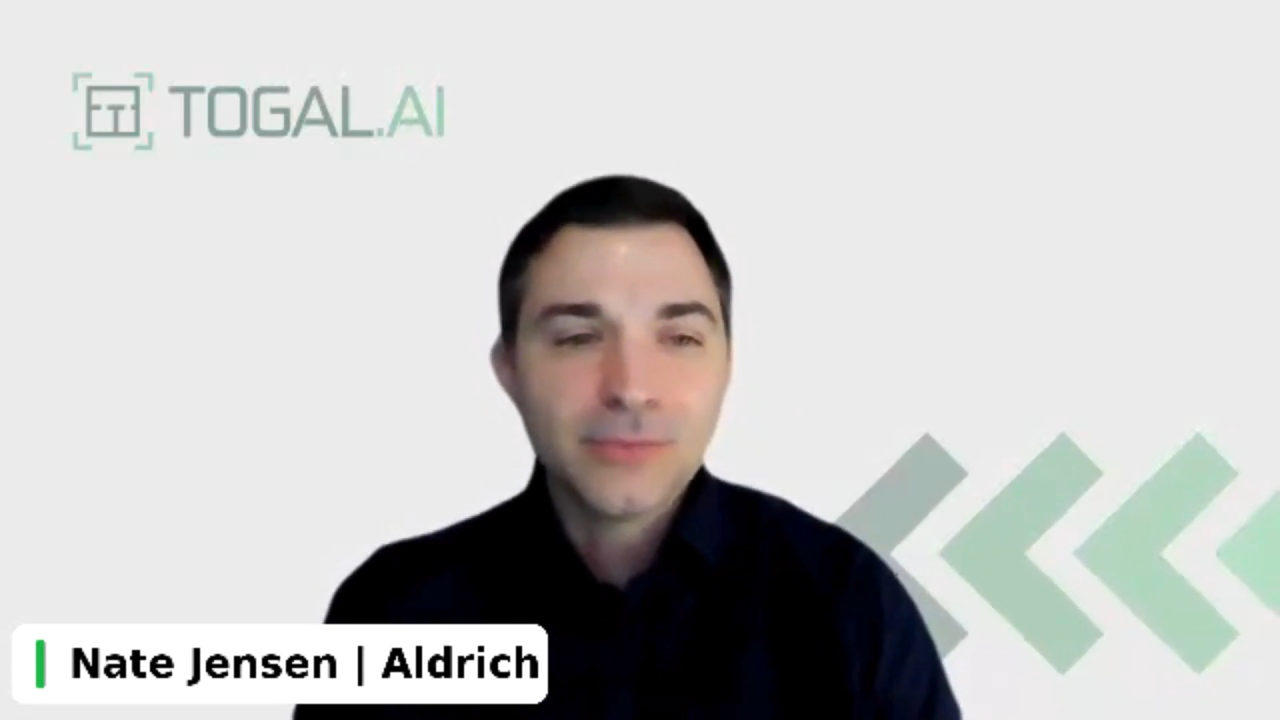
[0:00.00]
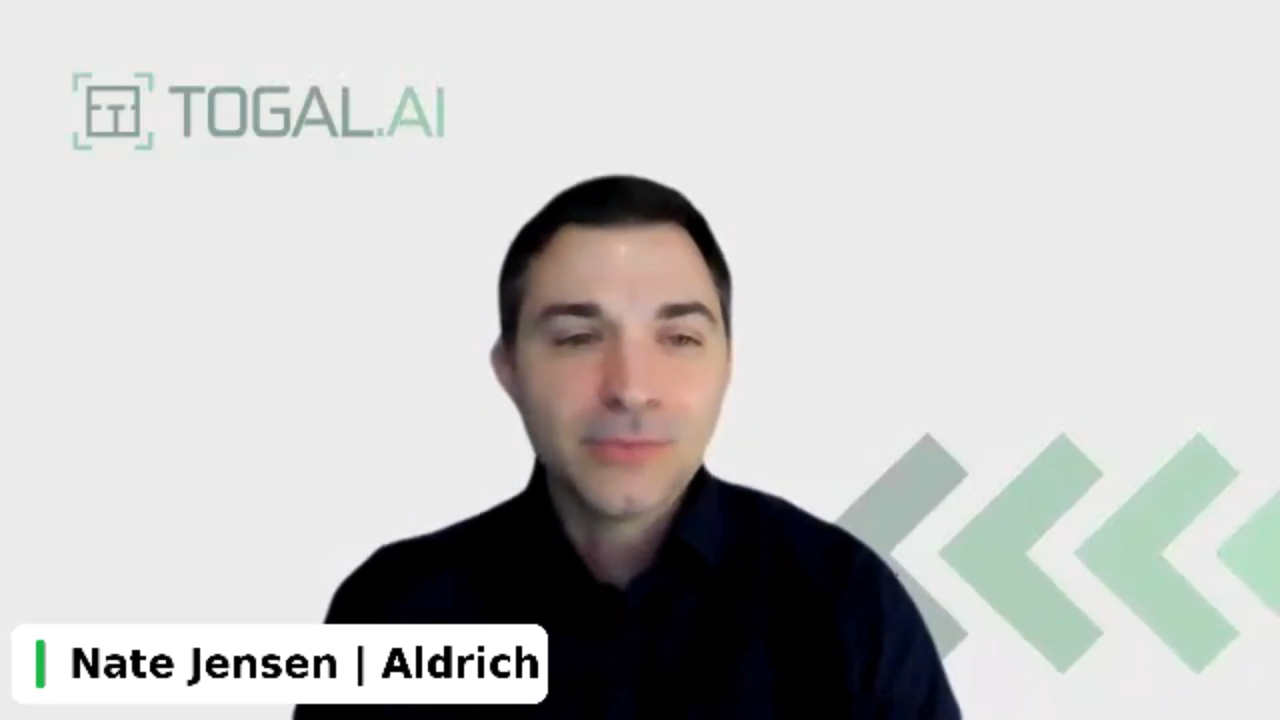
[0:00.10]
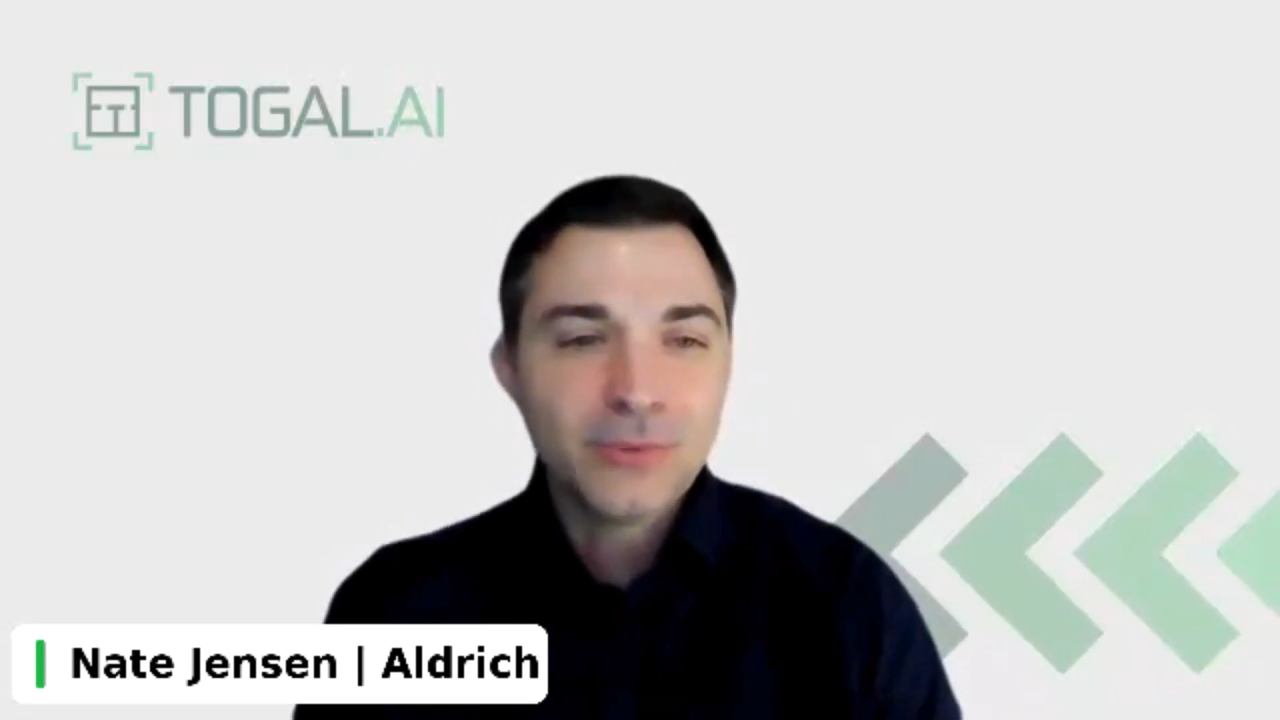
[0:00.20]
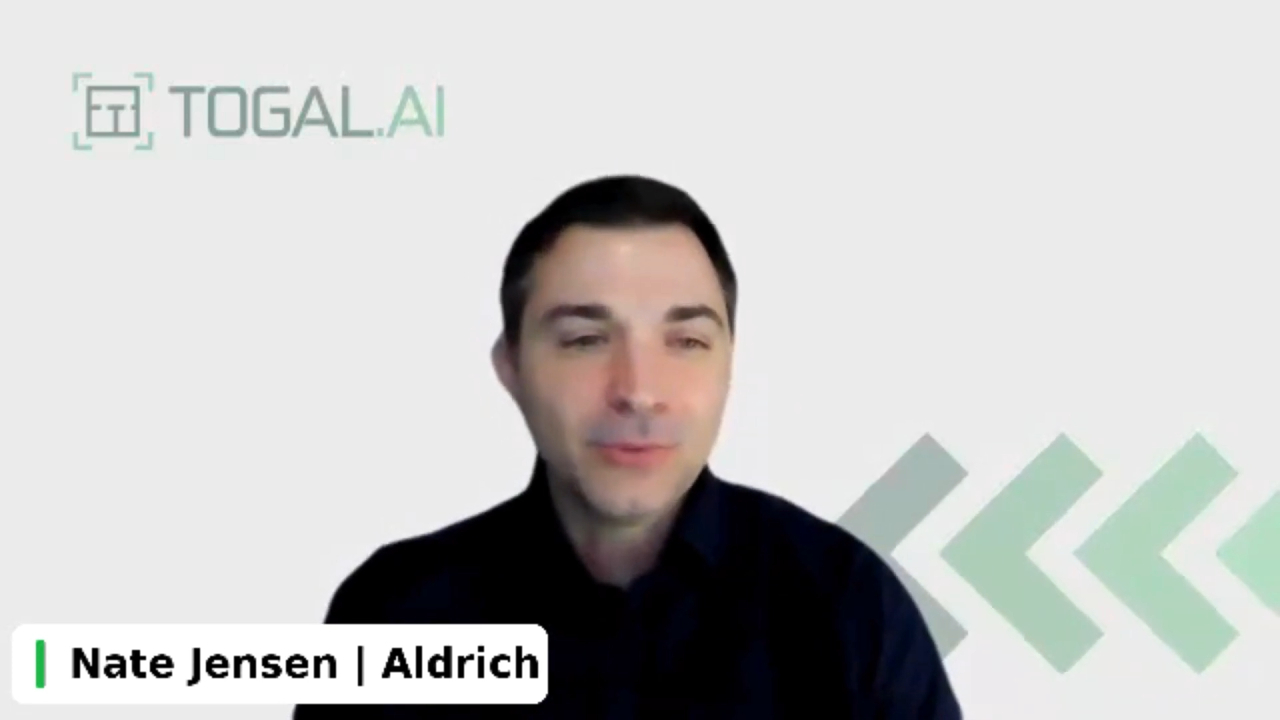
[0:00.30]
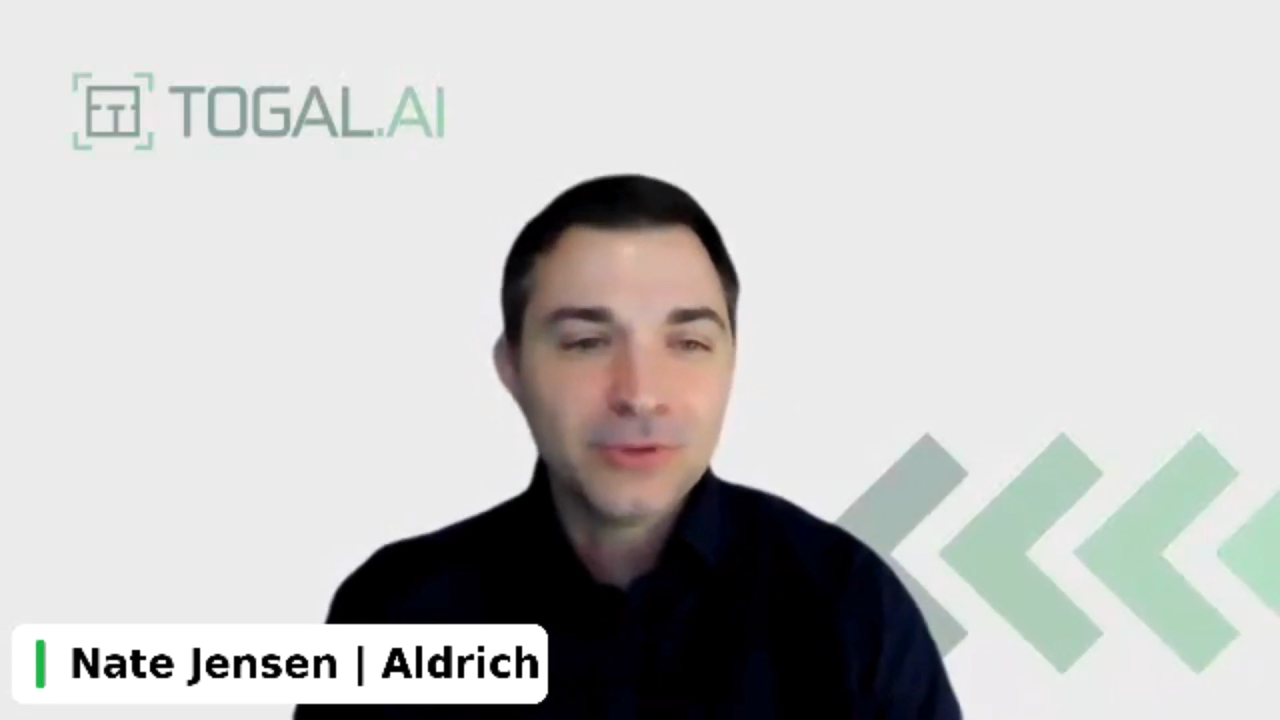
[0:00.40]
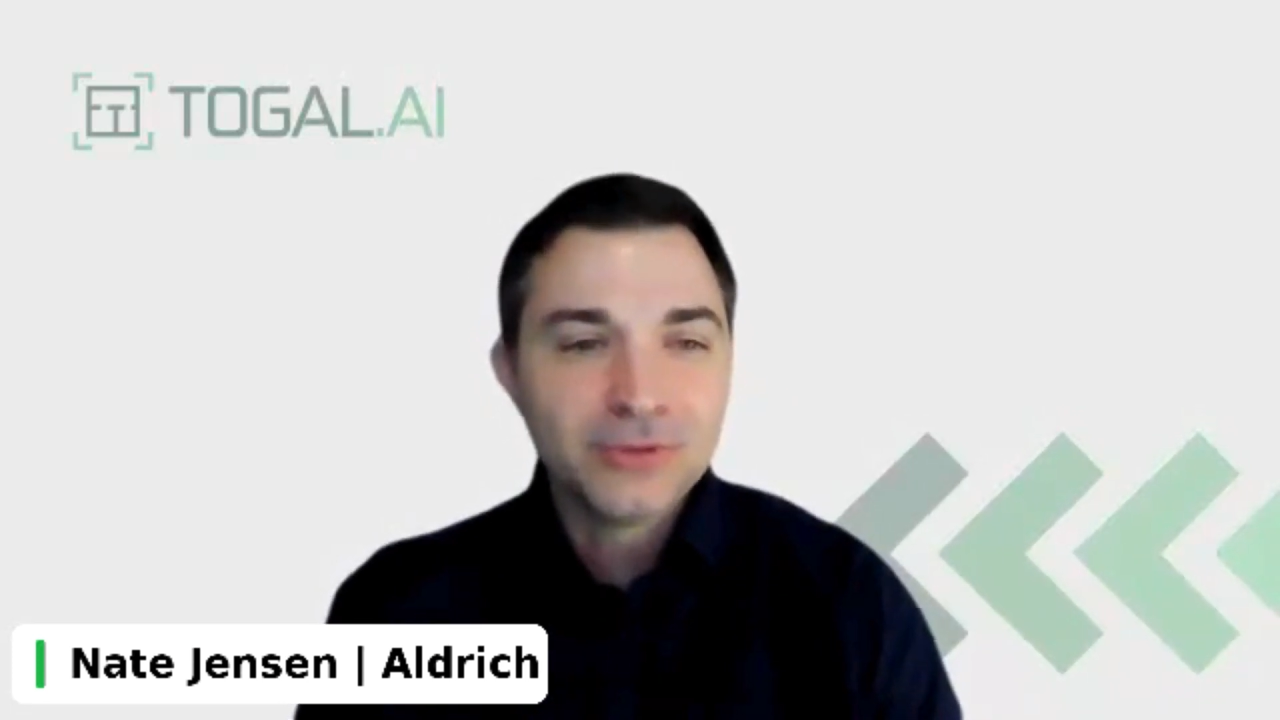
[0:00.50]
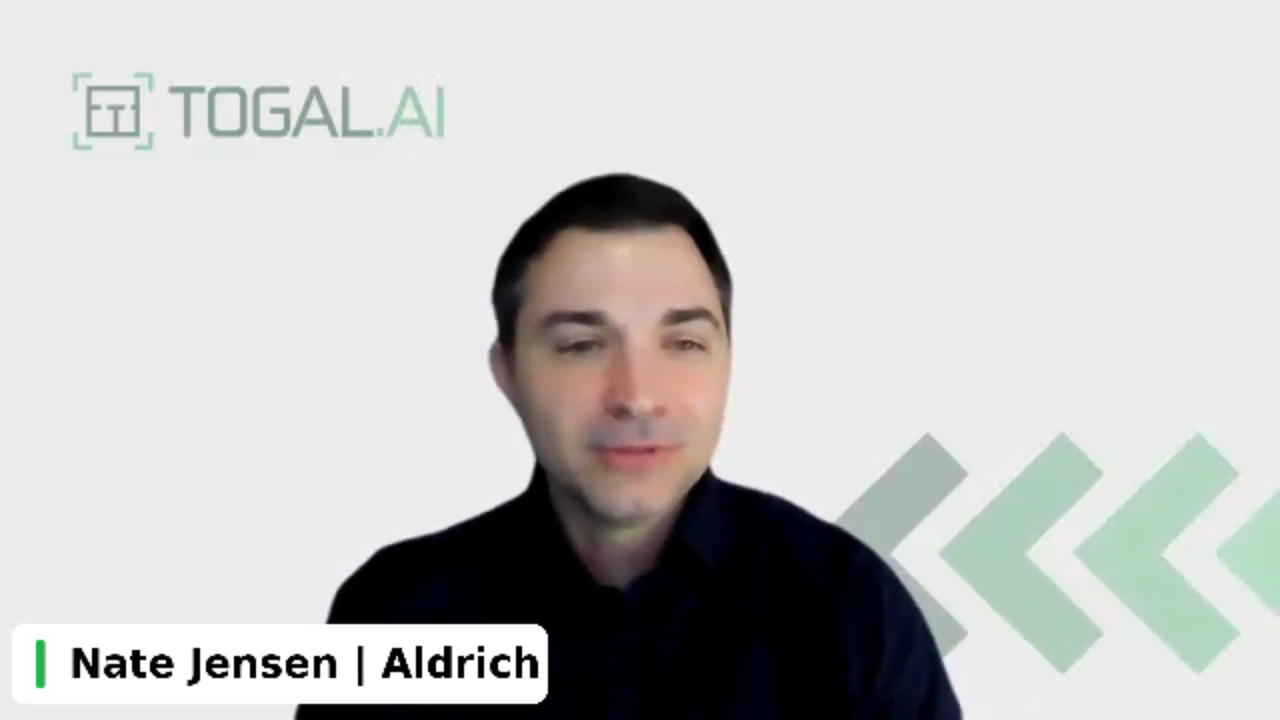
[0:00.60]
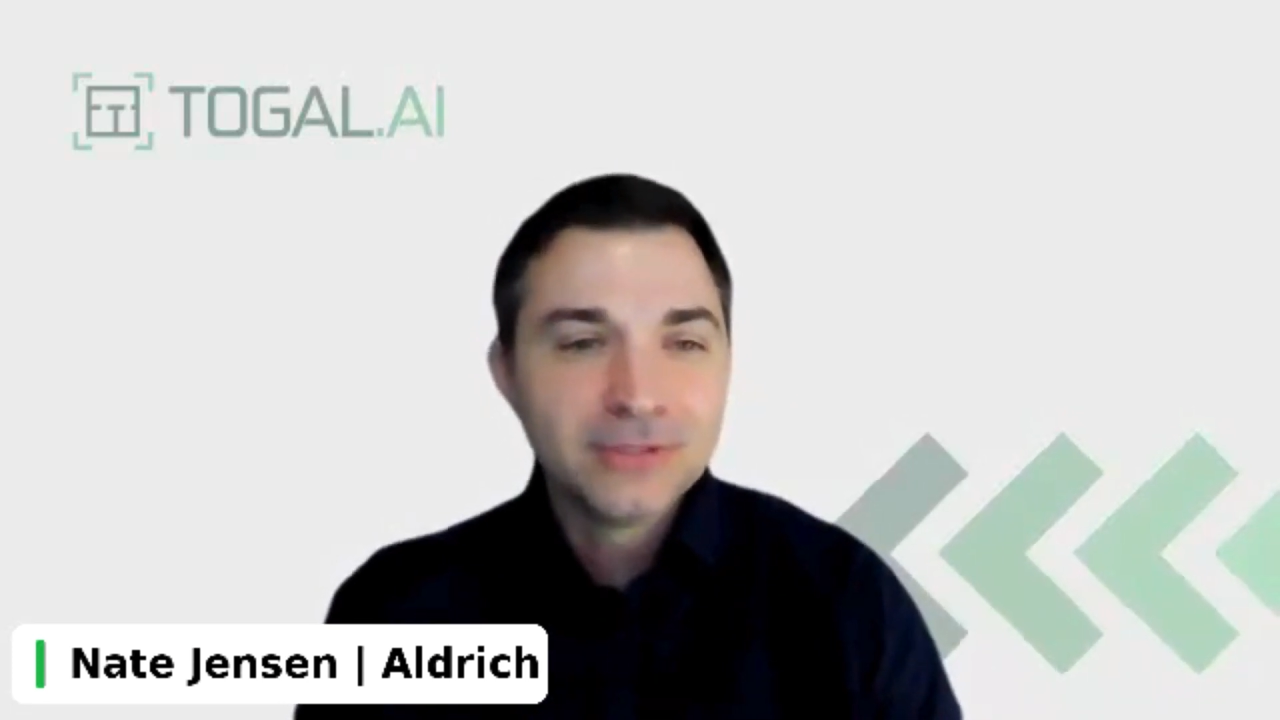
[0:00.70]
people would